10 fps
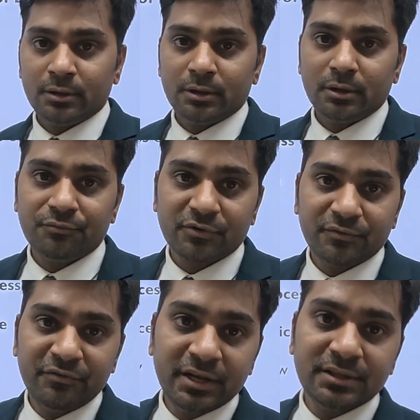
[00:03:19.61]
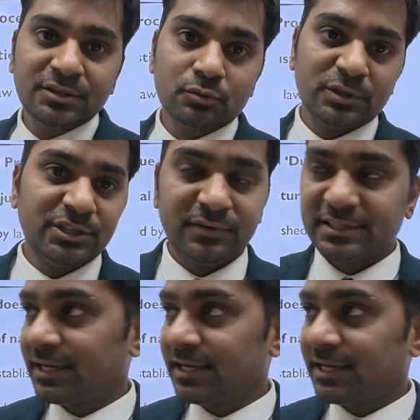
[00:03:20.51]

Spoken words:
Now, from where this question was asked,